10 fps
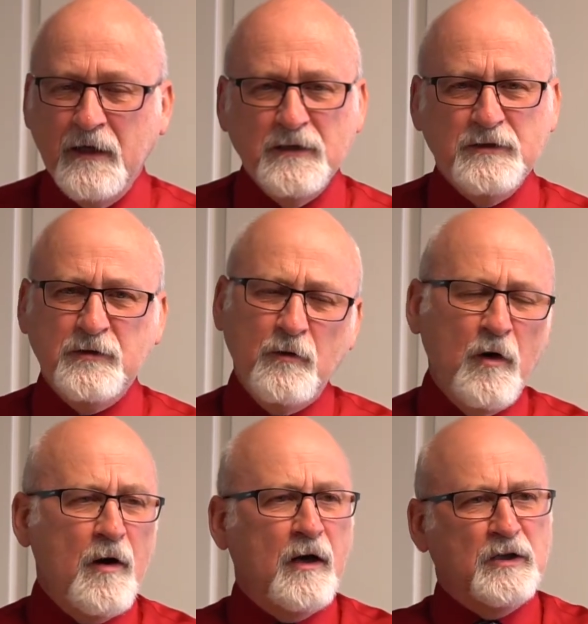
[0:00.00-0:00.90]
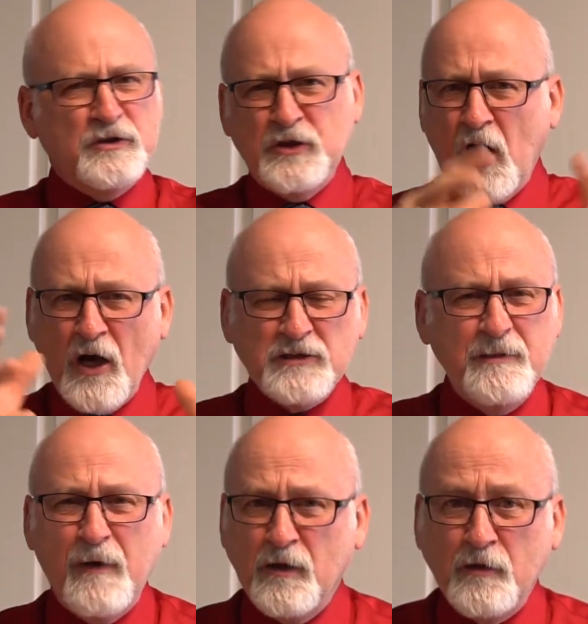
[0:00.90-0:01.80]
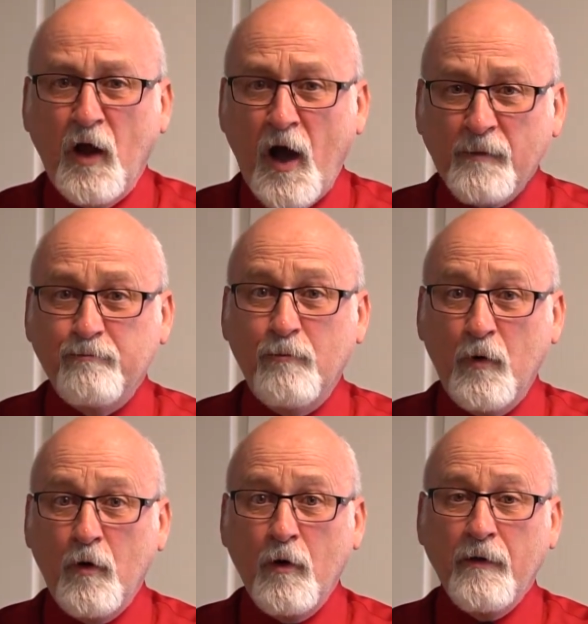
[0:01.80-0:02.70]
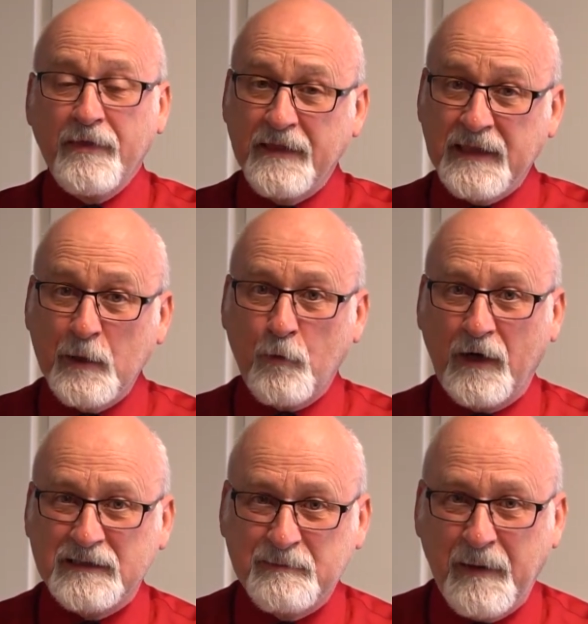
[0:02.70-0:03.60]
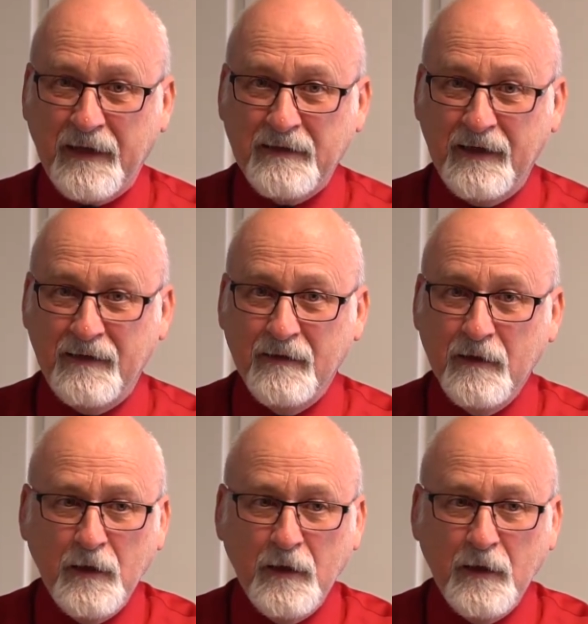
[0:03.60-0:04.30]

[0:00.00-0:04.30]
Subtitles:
So charge them a lot more than they were expecting.